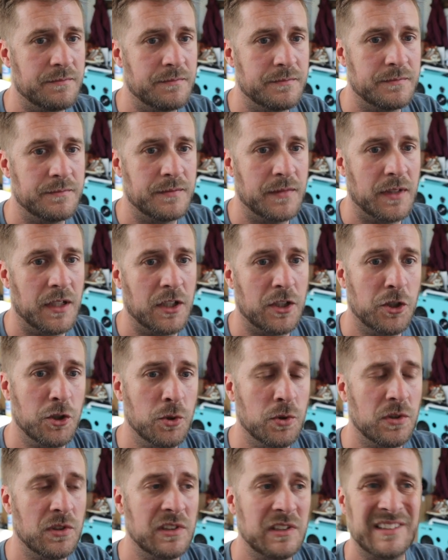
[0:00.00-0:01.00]

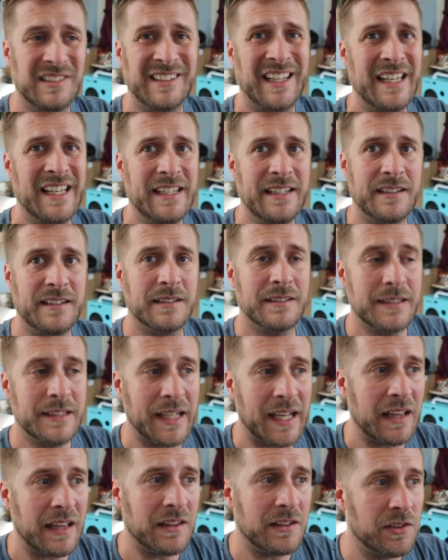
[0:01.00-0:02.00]
Google-like
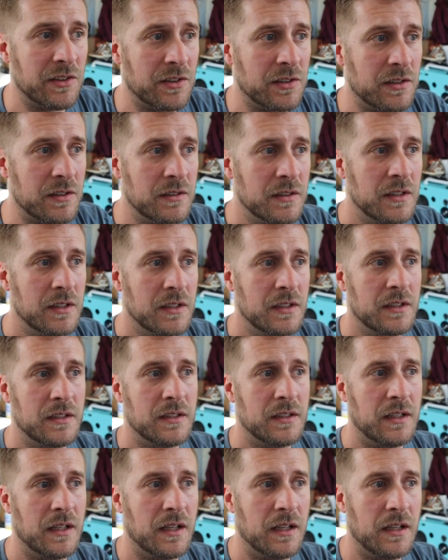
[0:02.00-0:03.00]
calendar
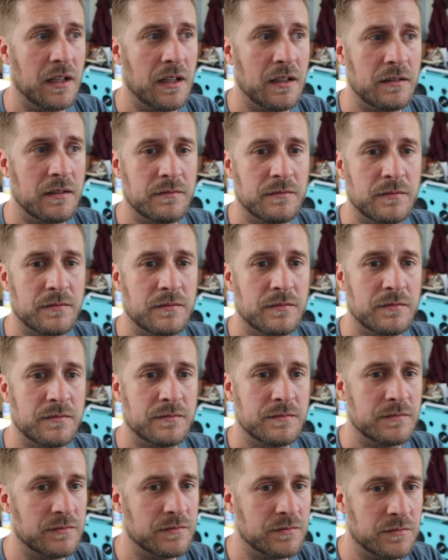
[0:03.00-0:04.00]

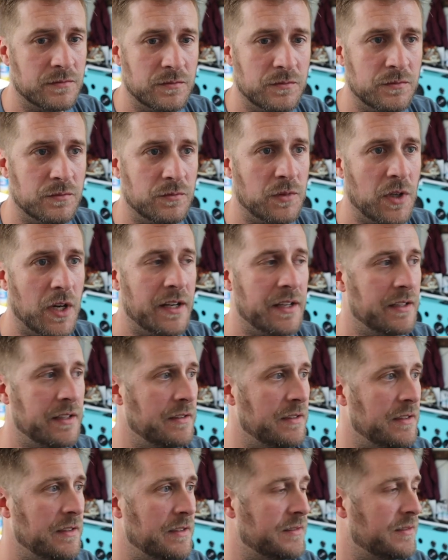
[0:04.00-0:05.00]
running.
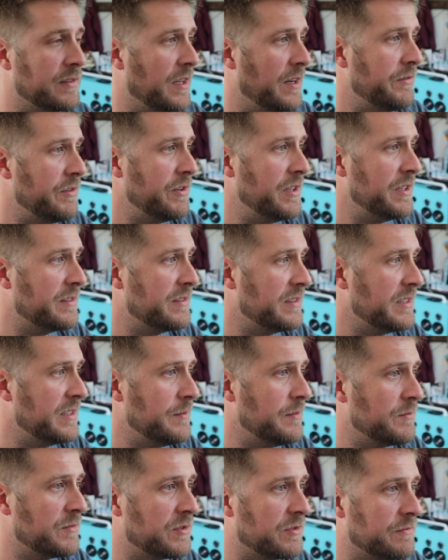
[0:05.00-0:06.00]
It's everything
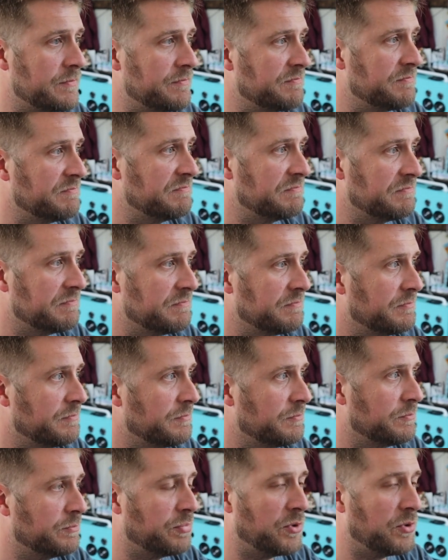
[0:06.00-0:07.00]
seems
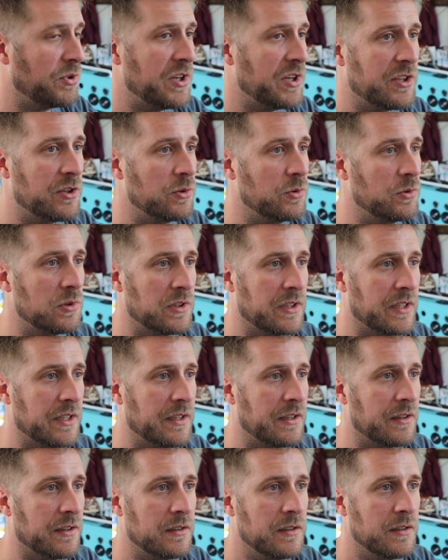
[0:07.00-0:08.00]
pretty cool in
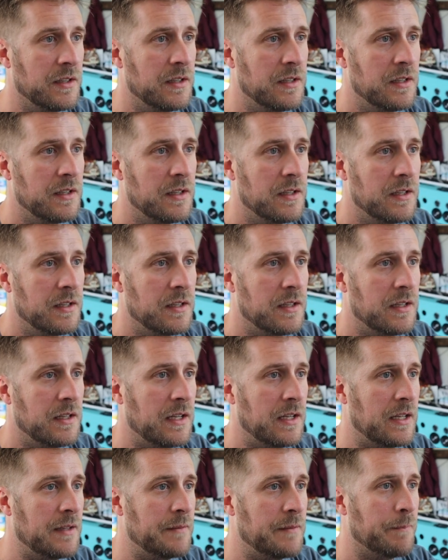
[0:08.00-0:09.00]
here.
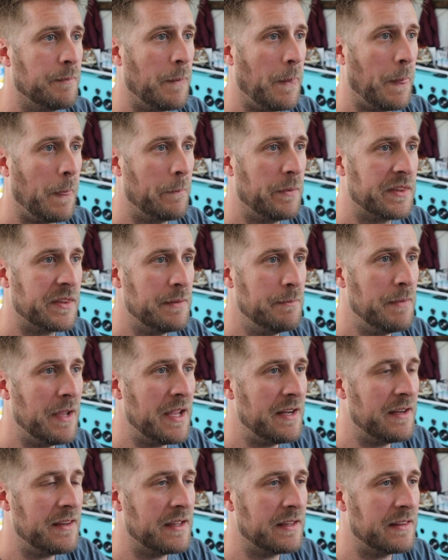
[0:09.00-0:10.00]
But the main
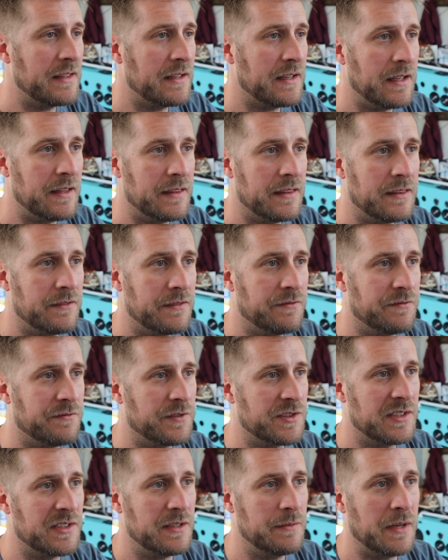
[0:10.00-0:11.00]
thing that I
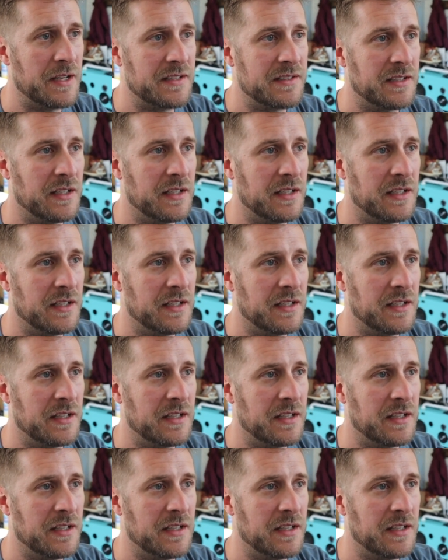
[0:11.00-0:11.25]
foresee myself